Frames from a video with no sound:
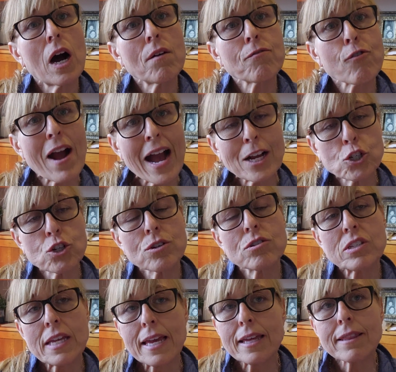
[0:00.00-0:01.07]

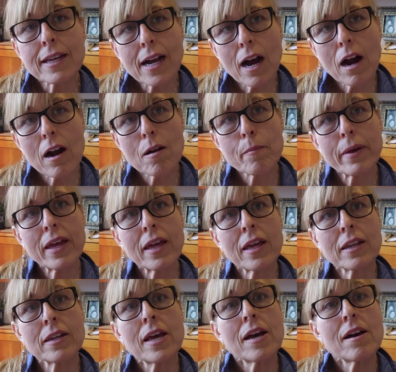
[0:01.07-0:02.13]
fractures in the
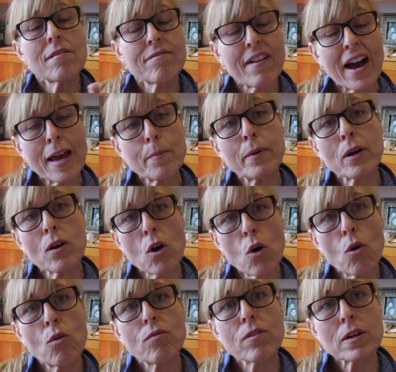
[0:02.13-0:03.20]
carbon fiber
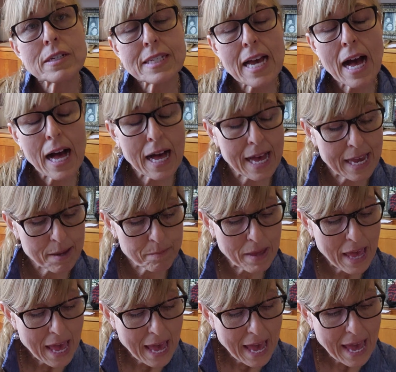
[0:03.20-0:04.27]
over time.
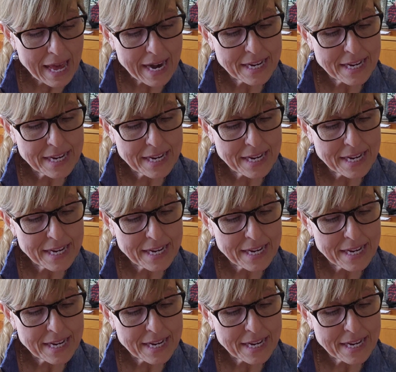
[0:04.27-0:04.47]
And